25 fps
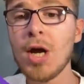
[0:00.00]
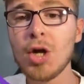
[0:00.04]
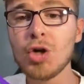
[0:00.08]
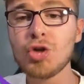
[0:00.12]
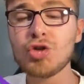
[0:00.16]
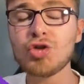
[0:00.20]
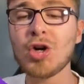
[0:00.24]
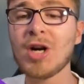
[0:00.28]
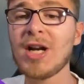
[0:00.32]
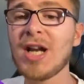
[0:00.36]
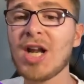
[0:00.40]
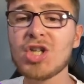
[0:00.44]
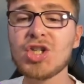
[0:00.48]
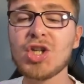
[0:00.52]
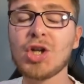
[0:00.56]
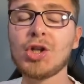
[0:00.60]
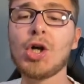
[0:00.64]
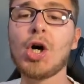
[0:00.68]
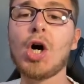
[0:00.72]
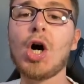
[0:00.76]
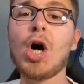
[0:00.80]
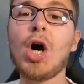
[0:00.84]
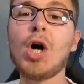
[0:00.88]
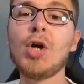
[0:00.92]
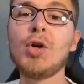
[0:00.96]
Trent
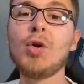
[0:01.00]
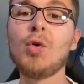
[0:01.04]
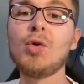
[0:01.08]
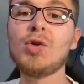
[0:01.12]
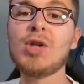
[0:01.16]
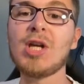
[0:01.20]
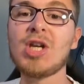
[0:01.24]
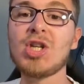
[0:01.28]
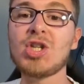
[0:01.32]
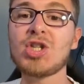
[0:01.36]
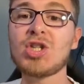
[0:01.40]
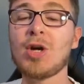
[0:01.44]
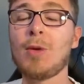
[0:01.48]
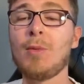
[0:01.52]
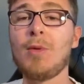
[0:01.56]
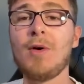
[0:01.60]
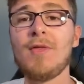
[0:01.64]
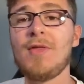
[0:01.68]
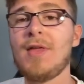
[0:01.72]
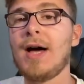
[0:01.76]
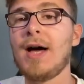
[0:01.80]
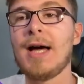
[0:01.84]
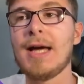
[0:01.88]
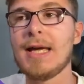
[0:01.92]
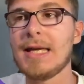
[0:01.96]
Alexander-Arnold is someone
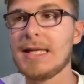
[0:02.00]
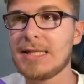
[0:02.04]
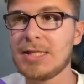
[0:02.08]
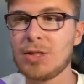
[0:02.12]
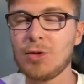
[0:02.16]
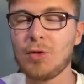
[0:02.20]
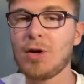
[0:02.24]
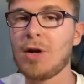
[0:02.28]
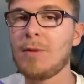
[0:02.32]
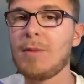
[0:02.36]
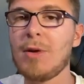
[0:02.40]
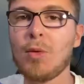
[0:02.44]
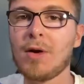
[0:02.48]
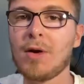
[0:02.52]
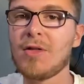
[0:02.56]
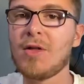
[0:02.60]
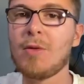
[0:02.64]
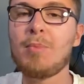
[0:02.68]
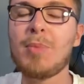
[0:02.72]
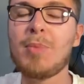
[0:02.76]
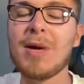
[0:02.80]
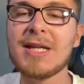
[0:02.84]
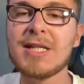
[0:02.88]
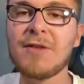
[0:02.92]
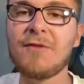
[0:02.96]
that is still going to be one of the
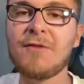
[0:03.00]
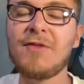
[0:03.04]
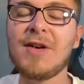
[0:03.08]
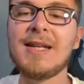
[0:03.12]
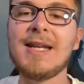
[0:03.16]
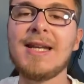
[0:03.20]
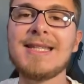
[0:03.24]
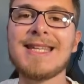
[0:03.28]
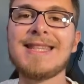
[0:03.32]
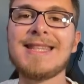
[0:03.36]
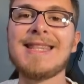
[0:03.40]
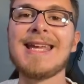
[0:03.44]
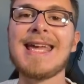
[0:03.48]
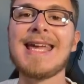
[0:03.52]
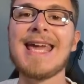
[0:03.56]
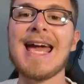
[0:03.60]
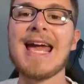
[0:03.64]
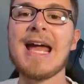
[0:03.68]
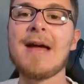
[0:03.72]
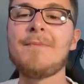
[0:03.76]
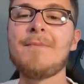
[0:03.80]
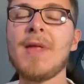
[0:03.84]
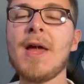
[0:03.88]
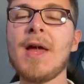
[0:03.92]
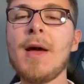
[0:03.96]
best defenders in the
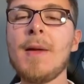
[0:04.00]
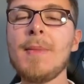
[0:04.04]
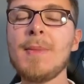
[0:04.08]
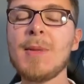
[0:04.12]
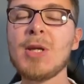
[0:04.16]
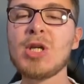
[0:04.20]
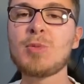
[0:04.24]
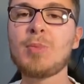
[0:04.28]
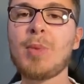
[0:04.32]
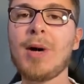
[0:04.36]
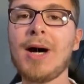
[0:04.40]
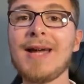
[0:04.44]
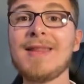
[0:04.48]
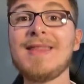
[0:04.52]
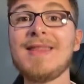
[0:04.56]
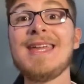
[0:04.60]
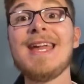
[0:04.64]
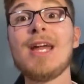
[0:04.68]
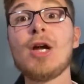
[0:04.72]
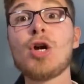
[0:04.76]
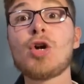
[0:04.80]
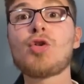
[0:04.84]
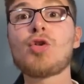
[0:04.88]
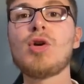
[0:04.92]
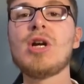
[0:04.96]
game, despite the
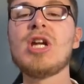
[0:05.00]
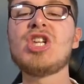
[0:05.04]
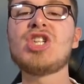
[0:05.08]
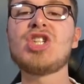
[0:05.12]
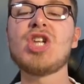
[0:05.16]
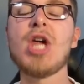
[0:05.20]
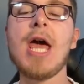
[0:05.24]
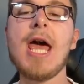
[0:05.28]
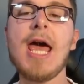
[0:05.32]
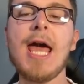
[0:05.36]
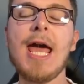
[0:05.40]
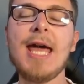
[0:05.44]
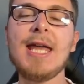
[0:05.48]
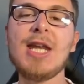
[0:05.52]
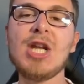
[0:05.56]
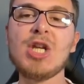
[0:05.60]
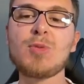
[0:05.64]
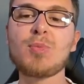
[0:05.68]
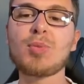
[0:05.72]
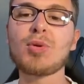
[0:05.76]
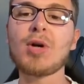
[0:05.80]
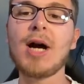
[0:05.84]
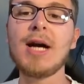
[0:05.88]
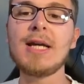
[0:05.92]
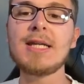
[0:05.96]
increase in his
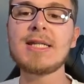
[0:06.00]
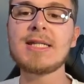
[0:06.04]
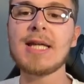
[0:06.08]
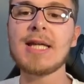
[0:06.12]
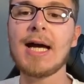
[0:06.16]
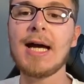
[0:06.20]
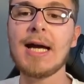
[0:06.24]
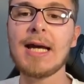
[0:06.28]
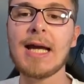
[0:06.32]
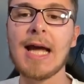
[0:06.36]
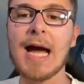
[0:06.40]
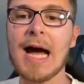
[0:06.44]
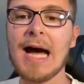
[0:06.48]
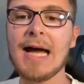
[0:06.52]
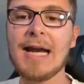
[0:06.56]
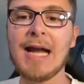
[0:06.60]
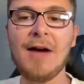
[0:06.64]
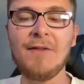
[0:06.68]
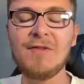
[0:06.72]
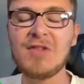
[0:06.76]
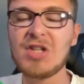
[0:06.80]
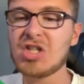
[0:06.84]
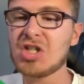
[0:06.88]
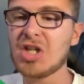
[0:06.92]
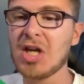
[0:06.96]
price tag. And I
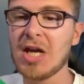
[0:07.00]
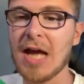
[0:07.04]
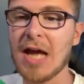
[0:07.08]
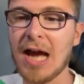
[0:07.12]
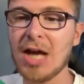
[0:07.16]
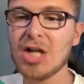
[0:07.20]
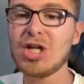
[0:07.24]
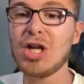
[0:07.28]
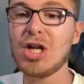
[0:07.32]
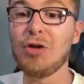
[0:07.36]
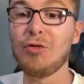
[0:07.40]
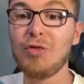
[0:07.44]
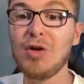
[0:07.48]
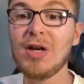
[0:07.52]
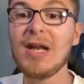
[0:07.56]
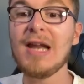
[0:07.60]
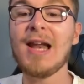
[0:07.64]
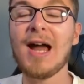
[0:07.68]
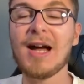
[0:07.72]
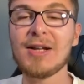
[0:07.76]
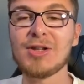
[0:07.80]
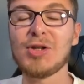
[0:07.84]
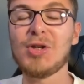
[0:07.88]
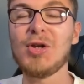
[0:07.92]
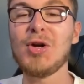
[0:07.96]
have to say, I actually really
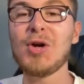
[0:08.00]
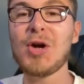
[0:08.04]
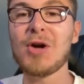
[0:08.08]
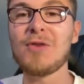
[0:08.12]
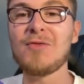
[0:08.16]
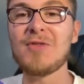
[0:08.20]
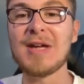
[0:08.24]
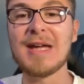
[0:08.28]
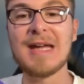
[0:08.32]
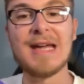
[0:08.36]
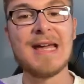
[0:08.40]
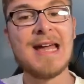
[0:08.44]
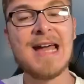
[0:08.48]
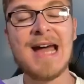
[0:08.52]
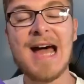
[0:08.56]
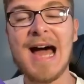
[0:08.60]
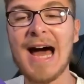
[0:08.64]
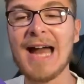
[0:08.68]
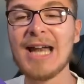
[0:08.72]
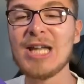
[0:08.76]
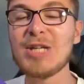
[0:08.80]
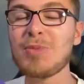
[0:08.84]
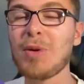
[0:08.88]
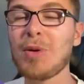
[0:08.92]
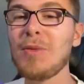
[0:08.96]
like the look of it.
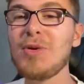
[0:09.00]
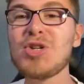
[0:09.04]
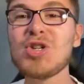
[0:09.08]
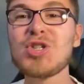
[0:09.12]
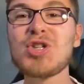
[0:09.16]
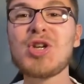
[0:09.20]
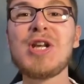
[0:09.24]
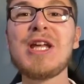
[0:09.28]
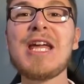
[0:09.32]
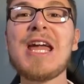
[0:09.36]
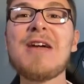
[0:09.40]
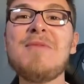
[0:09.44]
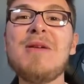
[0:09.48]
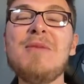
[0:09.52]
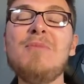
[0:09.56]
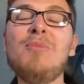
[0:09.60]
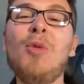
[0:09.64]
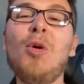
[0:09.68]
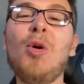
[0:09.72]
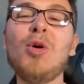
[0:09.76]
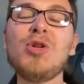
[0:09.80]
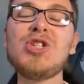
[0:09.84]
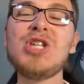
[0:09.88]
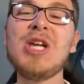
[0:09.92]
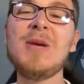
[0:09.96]
And it's probably just going to give me
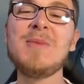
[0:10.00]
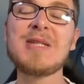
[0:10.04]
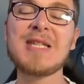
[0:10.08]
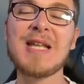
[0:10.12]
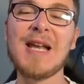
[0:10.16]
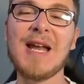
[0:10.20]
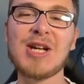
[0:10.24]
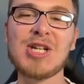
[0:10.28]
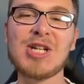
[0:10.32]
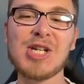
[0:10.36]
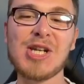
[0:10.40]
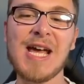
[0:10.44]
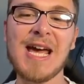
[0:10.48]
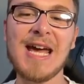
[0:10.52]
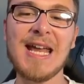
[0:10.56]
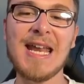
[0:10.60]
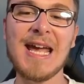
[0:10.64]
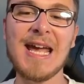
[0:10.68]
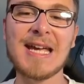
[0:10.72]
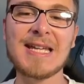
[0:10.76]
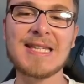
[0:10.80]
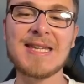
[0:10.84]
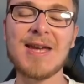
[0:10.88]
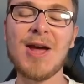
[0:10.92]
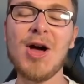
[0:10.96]
more team selection
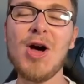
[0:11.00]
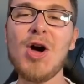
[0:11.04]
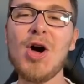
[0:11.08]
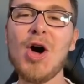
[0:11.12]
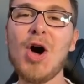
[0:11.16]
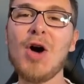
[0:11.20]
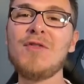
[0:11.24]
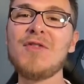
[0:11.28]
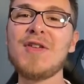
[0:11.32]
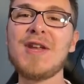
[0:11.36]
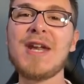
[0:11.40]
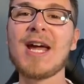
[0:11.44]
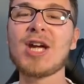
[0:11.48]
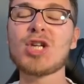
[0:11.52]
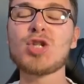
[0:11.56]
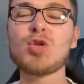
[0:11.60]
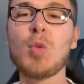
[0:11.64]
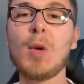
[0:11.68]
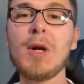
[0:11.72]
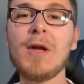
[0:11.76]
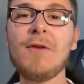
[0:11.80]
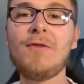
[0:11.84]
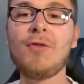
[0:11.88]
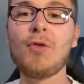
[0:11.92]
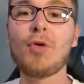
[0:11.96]
headaches over the next
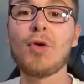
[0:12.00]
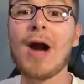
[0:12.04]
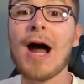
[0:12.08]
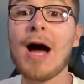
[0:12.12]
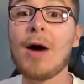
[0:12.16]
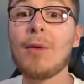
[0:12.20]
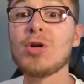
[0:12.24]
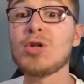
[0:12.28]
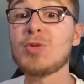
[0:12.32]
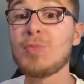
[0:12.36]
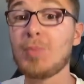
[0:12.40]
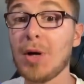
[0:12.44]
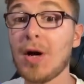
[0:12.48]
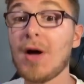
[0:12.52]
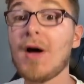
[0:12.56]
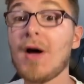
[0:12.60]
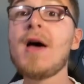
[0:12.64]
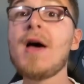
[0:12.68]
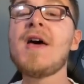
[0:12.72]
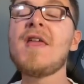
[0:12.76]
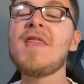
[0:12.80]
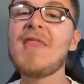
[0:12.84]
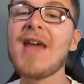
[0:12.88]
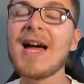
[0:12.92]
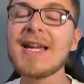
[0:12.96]
24 hours. But
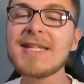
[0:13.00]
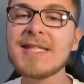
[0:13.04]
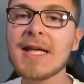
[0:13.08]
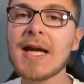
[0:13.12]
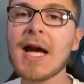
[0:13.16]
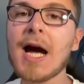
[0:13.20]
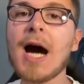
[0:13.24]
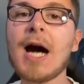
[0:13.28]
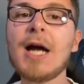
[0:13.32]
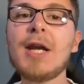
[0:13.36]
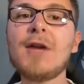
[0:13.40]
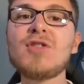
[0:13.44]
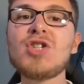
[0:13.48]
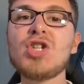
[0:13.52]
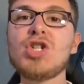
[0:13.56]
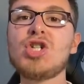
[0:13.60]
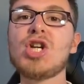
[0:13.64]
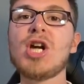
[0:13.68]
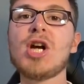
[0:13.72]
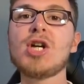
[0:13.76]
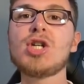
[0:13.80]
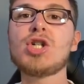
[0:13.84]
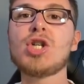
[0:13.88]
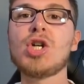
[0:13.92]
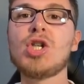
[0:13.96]
that's the kind of
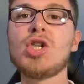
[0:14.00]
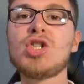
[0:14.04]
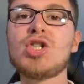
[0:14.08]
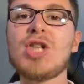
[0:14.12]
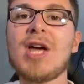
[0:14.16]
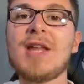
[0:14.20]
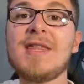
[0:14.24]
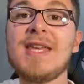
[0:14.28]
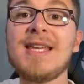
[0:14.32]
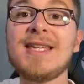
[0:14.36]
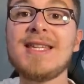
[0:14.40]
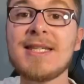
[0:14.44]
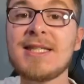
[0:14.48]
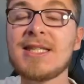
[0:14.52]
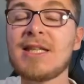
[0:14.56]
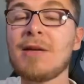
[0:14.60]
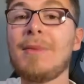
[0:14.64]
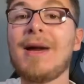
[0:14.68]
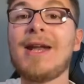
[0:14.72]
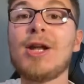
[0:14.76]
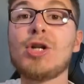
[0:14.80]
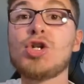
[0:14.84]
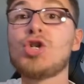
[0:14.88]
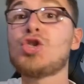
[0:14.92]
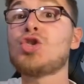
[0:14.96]
suggestions that the assistant
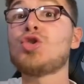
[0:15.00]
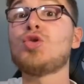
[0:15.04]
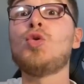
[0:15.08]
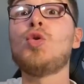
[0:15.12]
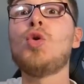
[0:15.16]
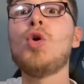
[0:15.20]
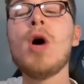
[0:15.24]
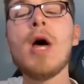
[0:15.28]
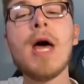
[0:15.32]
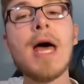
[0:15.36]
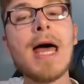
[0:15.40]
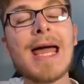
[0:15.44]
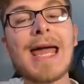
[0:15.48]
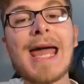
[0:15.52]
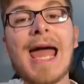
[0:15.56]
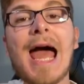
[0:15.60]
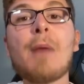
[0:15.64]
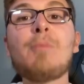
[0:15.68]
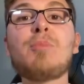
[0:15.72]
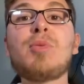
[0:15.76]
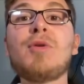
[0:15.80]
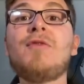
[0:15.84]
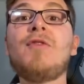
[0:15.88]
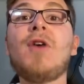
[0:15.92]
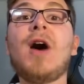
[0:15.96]
manager tool
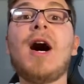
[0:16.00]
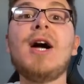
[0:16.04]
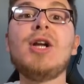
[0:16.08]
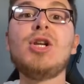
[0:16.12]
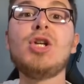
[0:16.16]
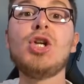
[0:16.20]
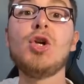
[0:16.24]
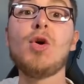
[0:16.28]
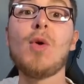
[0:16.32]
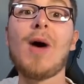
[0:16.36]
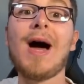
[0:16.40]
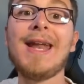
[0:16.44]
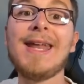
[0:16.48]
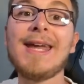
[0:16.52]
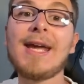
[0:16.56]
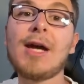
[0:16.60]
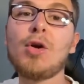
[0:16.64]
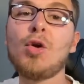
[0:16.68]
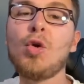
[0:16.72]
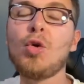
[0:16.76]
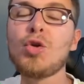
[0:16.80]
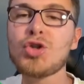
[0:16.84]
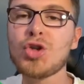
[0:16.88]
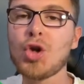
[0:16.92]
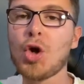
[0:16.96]
can provide you. And it
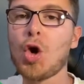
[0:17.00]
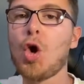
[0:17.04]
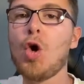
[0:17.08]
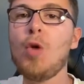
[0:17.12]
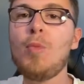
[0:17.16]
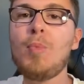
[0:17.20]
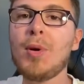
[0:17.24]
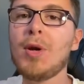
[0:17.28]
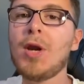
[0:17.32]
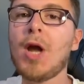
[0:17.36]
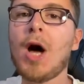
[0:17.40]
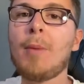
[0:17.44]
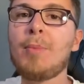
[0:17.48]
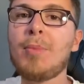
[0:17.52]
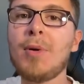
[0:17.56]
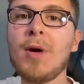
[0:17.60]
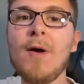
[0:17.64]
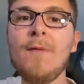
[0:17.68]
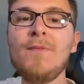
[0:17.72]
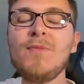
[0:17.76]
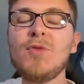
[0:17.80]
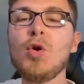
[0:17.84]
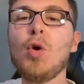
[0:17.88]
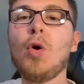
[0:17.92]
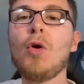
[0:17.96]
can also open up
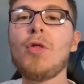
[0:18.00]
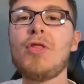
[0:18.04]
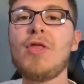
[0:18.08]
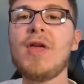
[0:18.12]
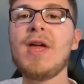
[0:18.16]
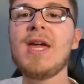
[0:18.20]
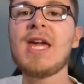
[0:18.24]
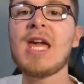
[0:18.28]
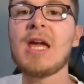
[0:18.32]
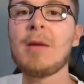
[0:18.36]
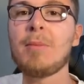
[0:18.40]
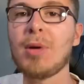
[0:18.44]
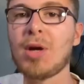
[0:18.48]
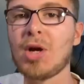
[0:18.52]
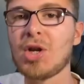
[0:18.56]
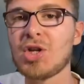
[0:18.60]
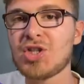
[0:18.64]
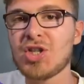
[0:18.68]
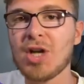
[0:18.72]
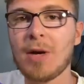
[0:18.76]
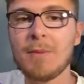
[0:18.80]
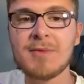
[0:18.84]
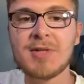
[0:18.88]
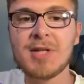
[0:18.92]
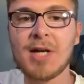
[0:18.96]
your thinking, because
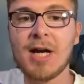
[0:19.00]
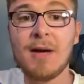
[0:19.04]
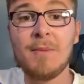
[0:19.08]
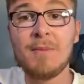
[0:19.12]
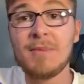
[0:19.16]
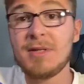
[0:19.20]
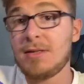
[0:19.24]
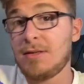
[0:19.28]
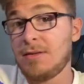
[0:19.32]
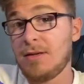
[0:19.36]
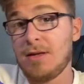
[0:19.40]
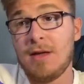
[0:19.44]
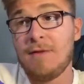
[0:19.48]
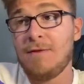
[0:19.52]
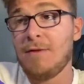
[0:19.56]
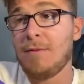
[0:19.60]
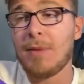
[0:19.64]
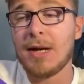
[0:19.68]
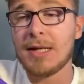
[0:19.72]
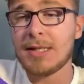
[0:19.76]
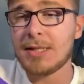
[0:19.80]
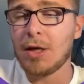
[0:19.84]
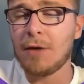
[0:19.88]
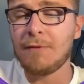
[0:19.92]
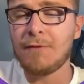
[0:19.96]
sometimes, even
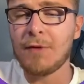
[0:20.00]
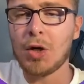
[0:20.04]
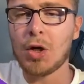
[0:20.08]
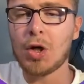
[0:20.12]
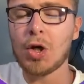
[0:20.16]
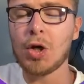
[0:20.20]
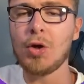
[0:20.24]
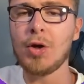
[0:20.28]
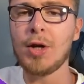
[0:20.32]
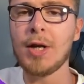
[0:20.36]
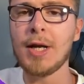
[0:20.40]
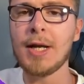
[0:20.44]
myself included,